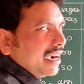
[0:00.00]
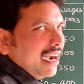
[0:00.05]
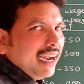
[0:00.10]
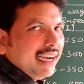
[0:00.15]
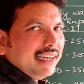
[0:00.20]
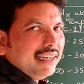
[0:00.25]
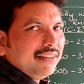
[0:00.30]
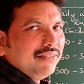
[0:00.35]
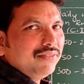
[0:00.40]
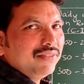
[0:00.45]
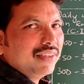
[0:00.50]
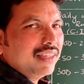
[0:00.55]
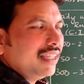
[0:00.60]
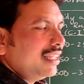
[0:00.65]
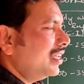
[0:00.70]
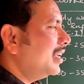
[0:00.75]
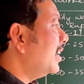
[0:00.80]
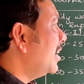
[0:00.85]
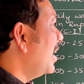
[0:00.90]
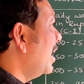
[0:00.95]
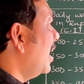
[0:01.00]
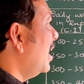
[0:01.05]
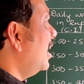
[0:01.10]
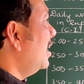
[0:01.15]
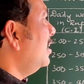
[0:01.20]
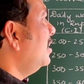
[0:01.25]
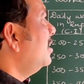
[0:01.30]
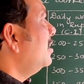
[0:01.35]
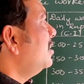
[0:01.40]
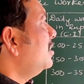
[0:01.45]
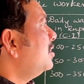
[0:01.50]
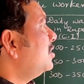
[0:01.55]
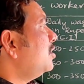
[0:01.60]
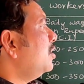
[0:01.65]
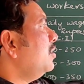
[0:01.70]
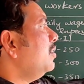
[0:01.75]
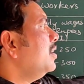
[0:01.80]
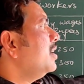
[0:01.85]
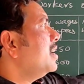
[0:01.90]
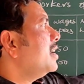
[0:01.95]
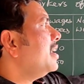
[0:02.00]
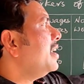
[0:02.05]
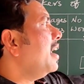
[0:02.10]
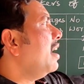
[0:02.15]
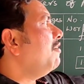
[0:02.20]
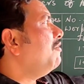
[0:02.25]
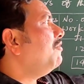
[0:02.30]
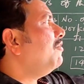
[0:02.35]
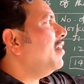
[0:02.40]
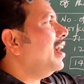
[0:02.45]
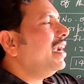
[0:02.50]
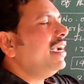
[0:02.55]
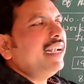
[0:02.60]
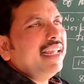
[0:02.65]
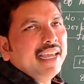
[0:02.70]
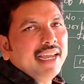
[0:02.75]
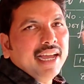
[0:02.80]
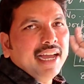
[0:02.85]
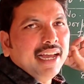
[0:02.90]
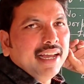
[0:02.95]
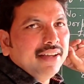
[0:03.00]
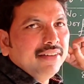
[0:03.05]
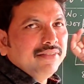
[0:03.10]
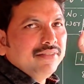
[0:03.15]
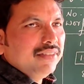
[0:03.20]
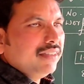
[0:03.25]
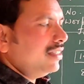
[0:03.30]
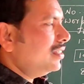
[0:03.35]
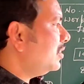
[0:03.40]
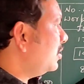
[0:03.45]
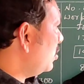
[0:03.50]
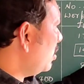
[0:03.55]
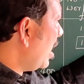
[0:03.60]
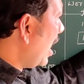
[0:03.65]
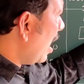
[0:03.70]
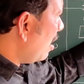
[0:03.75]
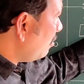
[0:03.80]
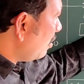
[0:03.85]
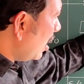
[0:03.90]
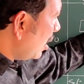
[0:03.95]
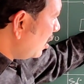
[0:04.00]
right? Yeah. So, FIDI. So, have you